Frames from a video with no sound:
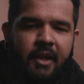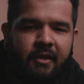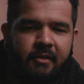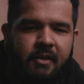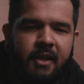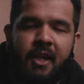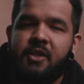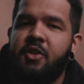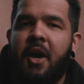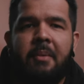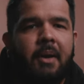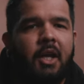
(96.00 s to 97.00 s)
they didn't
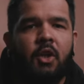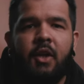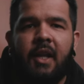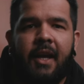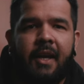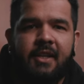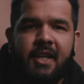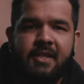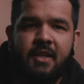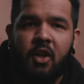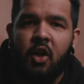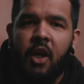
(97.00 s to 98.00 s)
try and make it look like a D
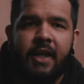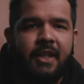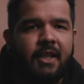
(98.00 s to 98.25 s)
S L R.